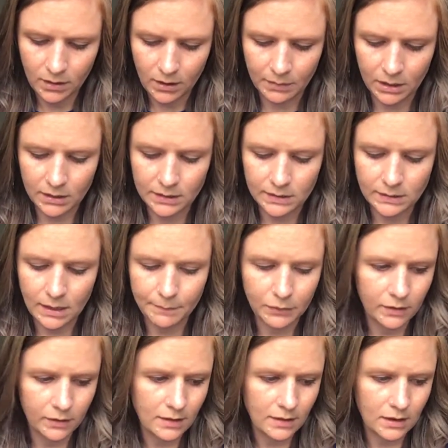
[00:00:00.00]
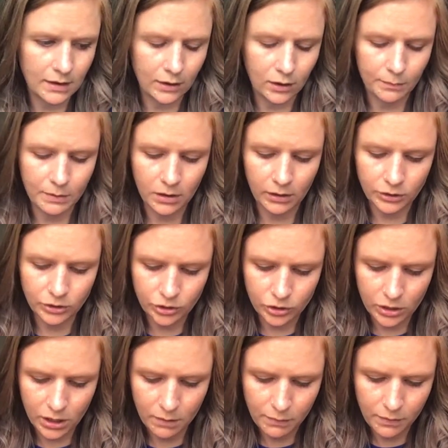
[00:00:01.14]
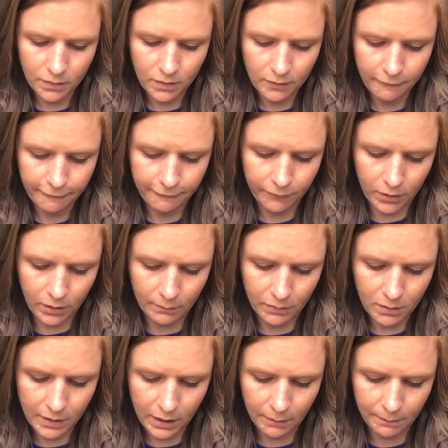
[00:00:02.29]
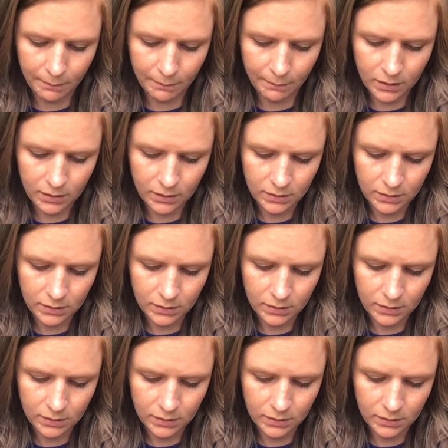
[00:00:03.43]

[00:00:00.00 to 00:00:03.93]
I'm gonna separate the nail polish strip from the paper.